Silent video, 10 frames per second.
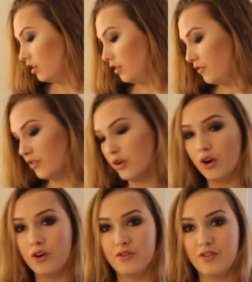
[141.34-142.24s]
a
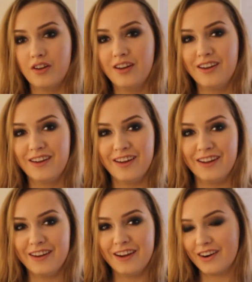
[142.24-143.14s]
few of
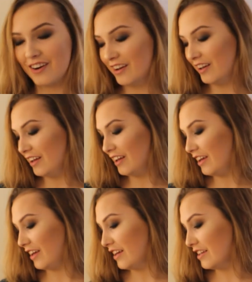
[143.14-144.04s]
in here
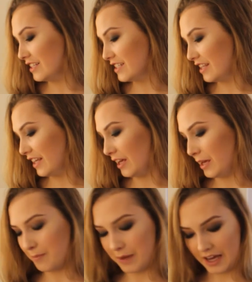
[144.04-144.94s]
is
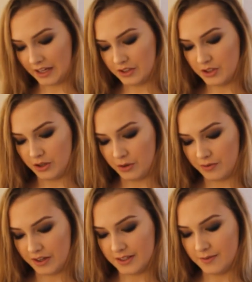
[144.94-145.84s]
the MAC Studio
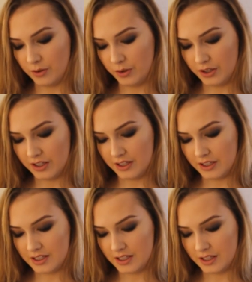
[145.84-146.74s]
Fix
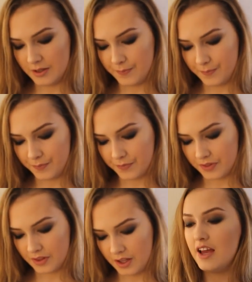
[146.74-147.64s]
Fluid.
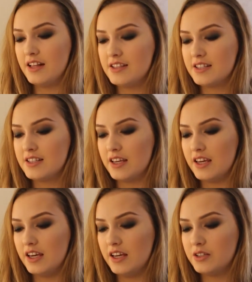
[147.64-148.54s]

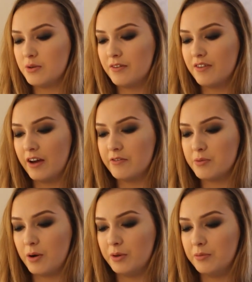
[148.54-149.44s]
NC25 is
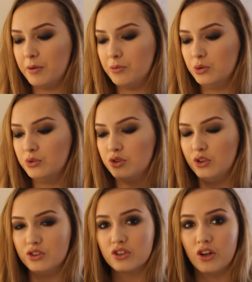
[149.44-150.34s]
probably my most
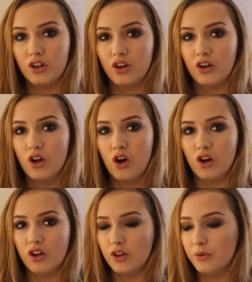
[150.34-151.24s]
used colour
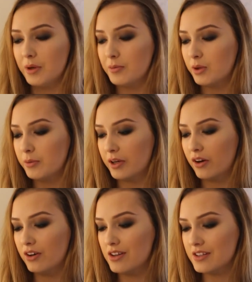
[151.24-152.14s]
on people
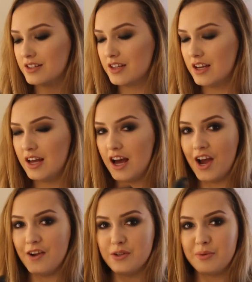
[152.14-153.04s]
because
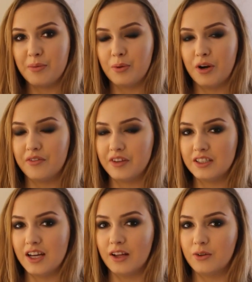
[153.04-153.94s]
Irish people wear fake
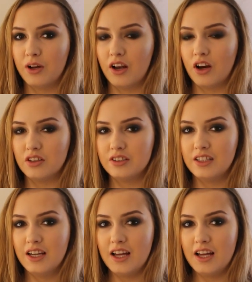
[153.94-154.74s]
tan quite a lot